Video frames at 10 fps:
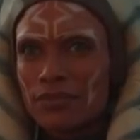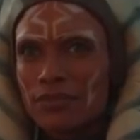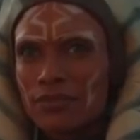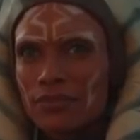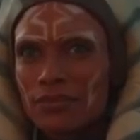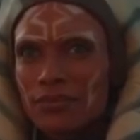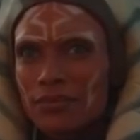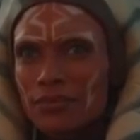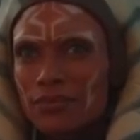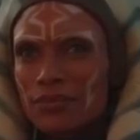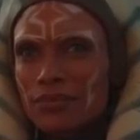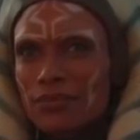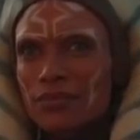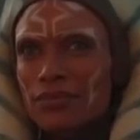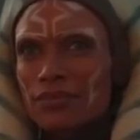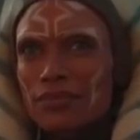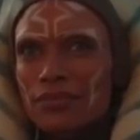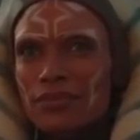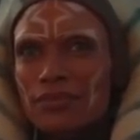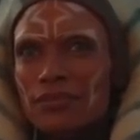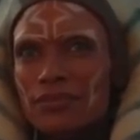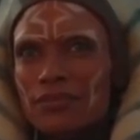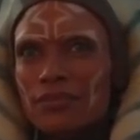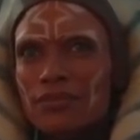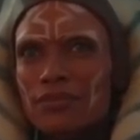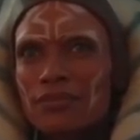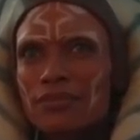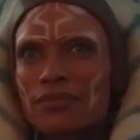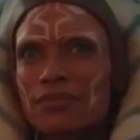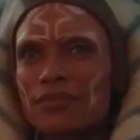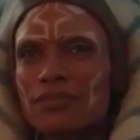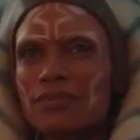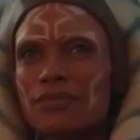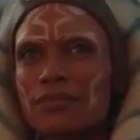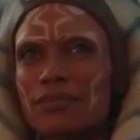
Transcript: (silent)